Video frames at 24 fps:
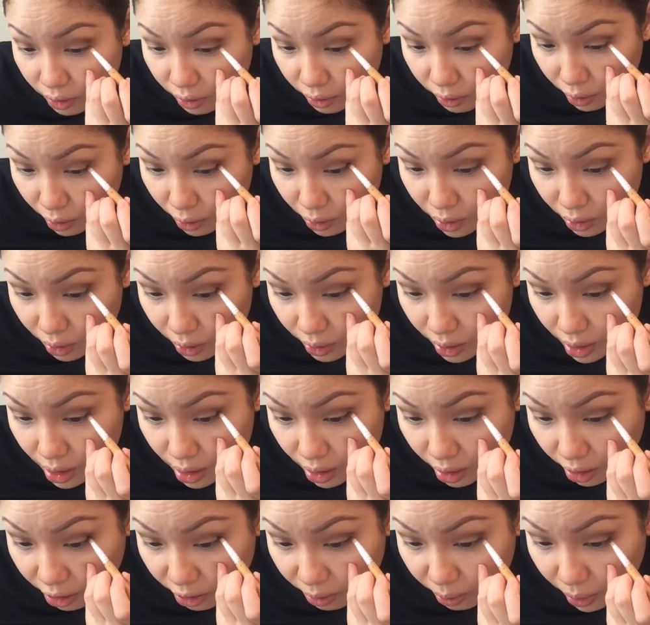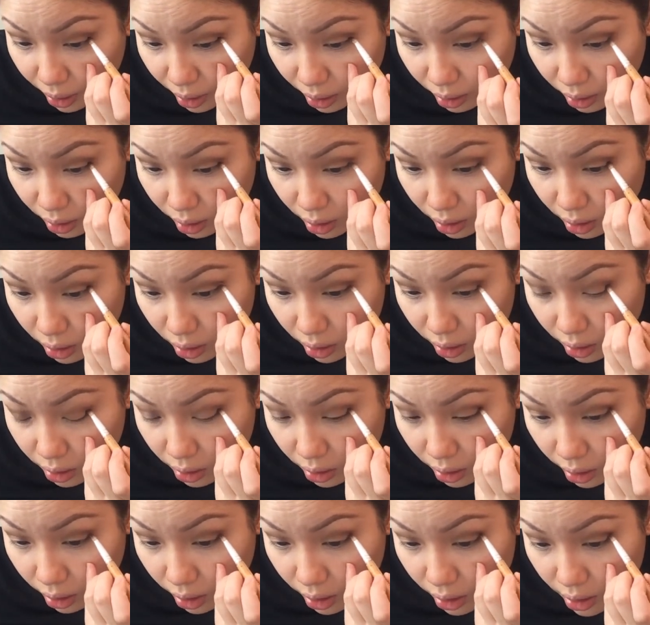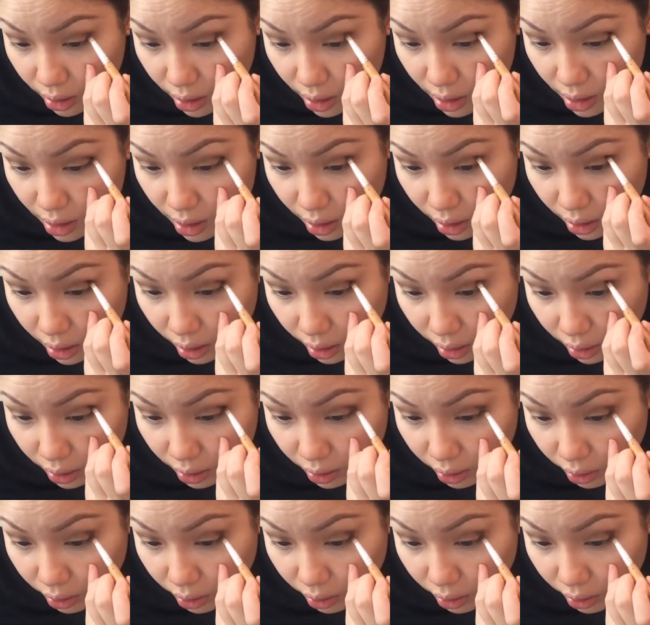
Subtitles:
photo itself, but I can see that, you